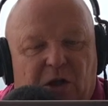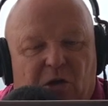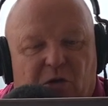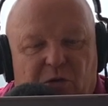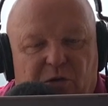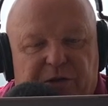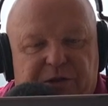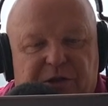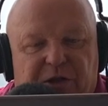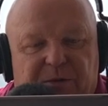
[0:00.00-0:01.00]
All the
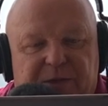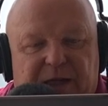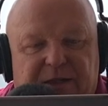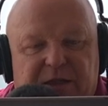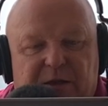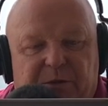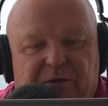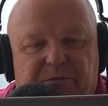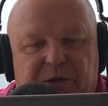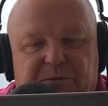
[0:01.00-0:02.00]
circumstances
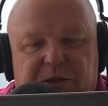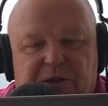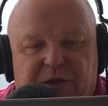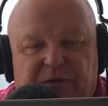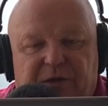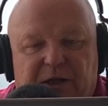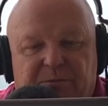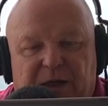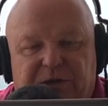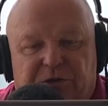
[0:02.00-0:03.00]
above must be justified
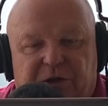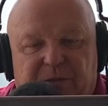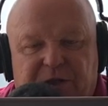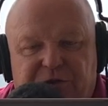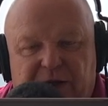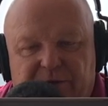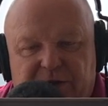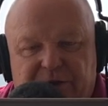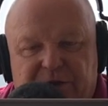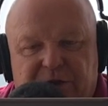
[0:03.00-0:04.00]
by documentary
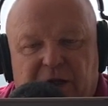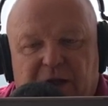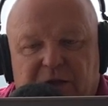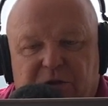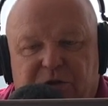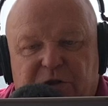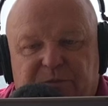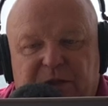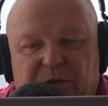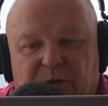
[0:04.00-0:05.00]
evidence. You
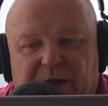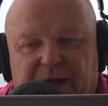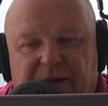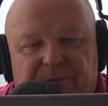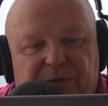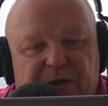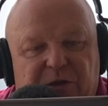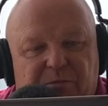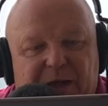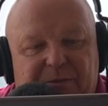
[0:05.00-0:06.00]
should be aware that
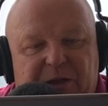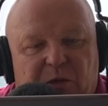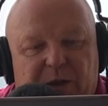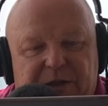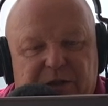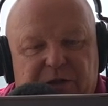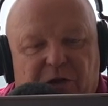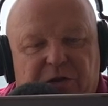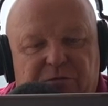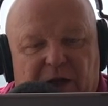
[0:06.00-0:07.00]
you may be questioned
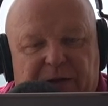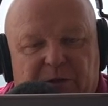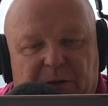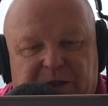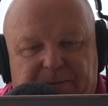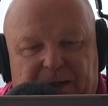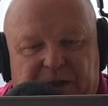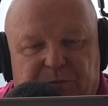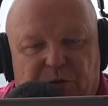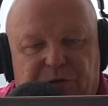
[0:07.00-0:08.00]
on arrival by
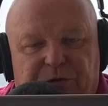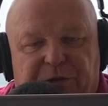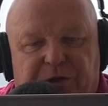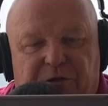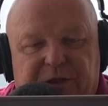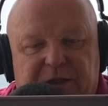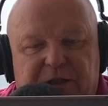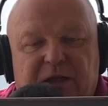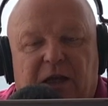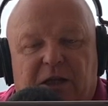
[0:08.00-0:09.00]
Spanish border
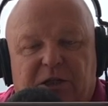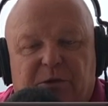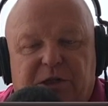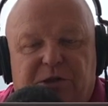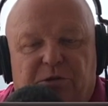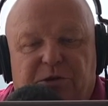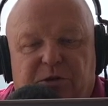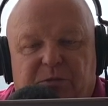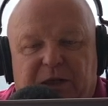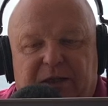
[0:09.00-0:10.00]
authorities to ensure
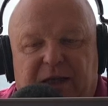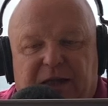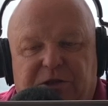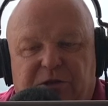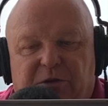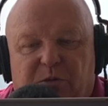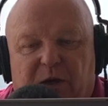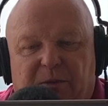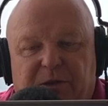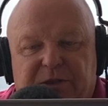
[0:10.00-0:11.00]
you meet the entry
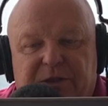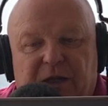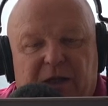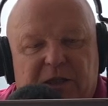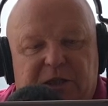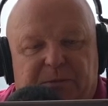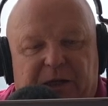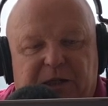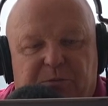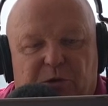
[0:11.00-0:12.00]
requirements.
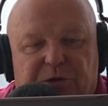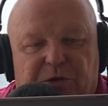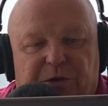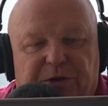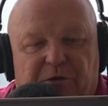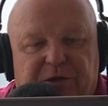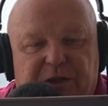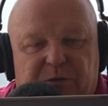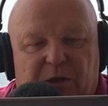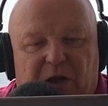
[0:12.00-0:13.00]
Spanish border
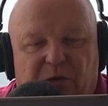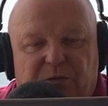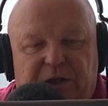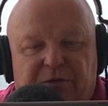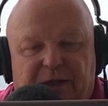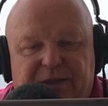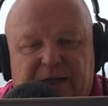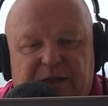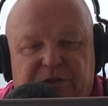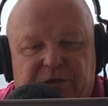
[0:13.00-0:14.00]
authorities will only grant
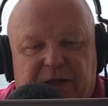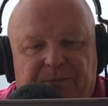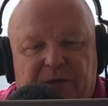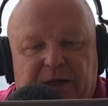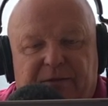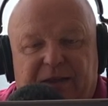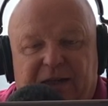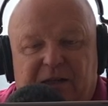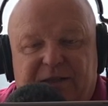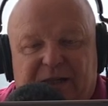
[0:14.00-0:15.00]
entry if
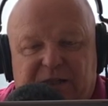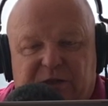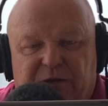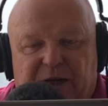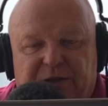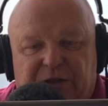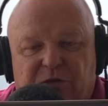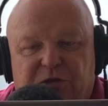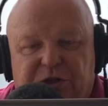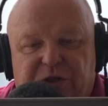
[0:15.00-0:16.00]
they are satisfied that
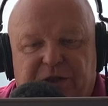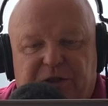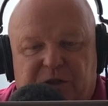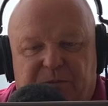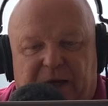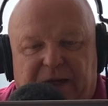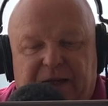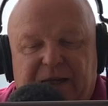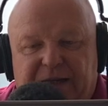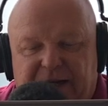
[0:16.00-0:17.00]
your journey to Spain
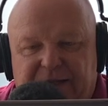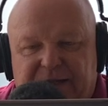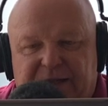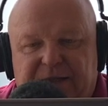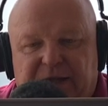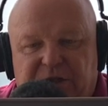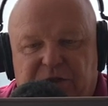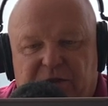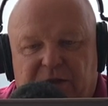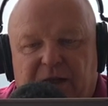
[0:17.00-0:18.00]
is
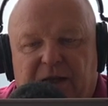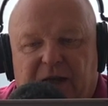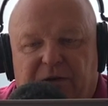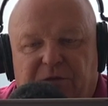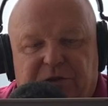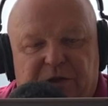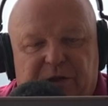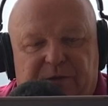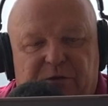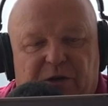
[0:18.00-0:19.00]
essential and
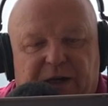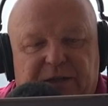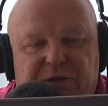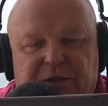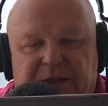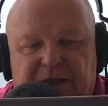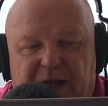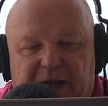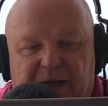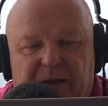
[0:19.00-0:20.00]
reserve the right to
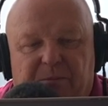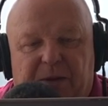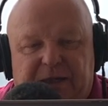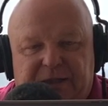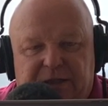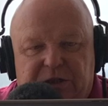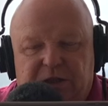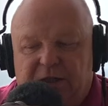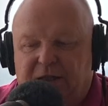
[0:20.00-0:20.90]
deny passage.